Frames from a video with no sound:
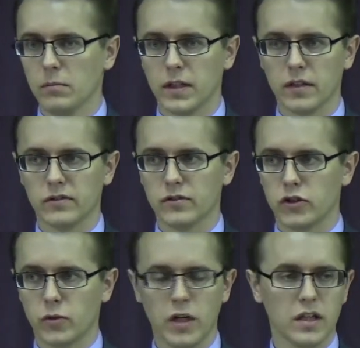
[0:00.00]
Because
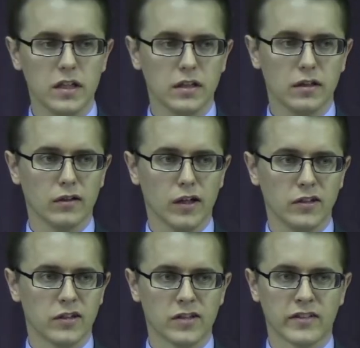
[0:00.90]
the Trinity uh,
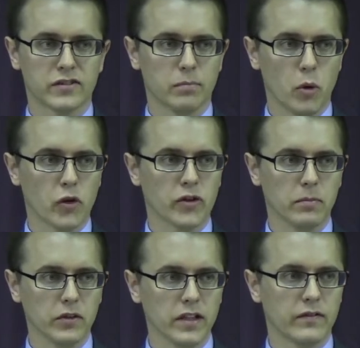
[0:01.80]
does not support the
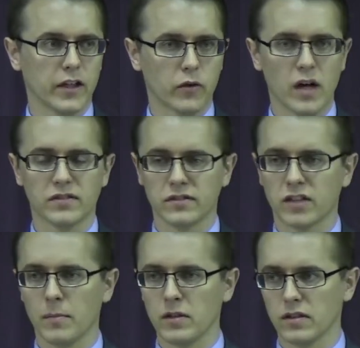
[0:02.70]
belief that Christ has
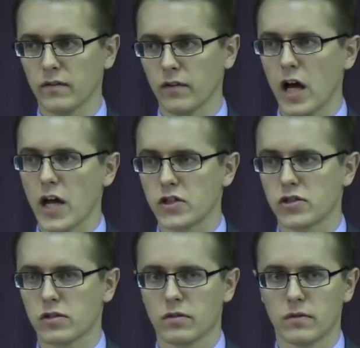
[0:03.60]
come into the
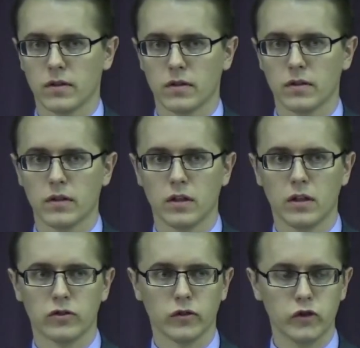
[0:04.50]
flesh.
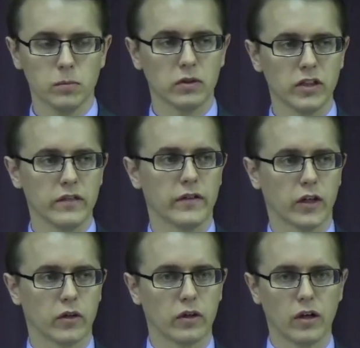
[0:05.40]
So if you believe
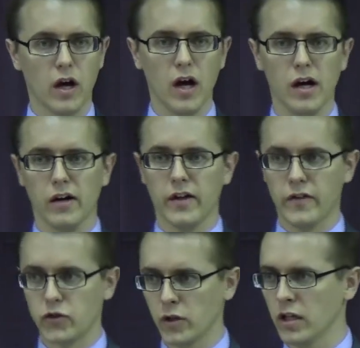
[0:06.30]
that uh, in
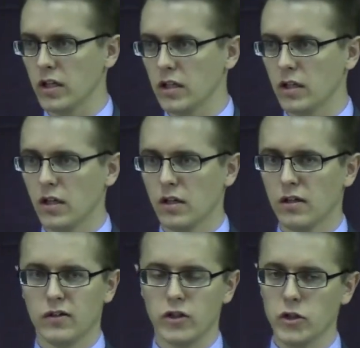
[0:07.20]
the Trinity,
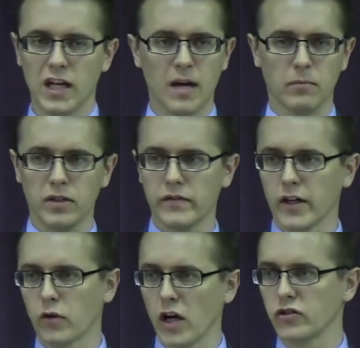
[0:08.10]
then you can't believe
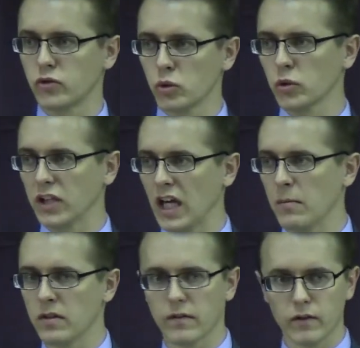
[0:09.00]
that Christ truly
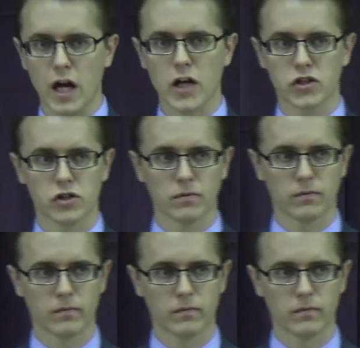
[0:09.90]
came in the flesh.